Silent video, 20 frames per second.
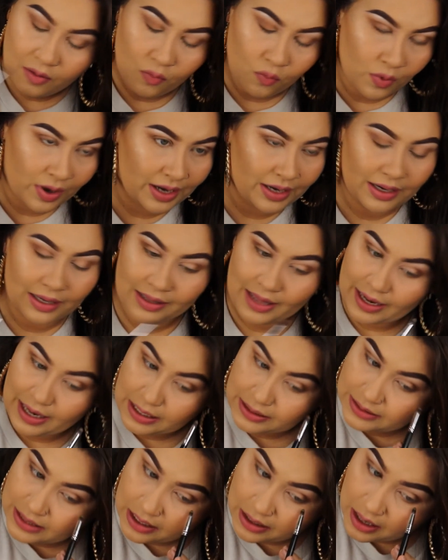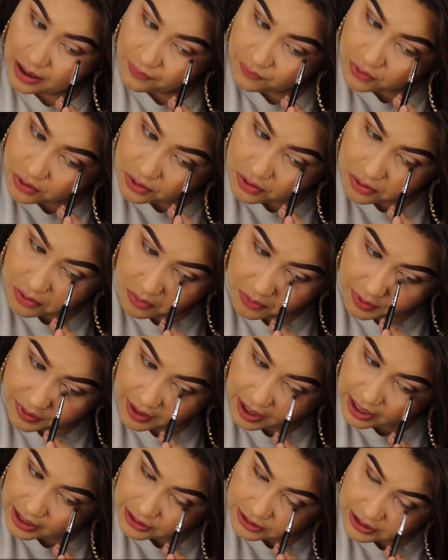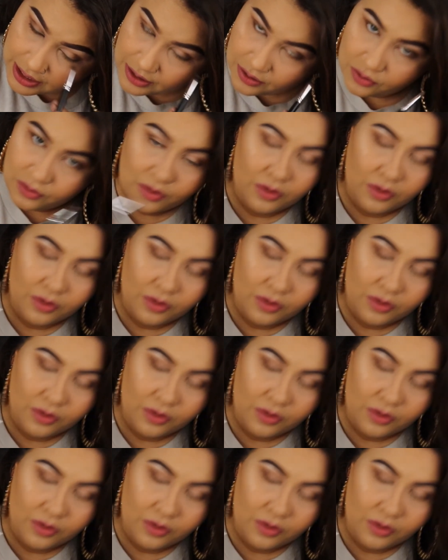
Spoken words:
When, like I said, if you're new with eyeshadow,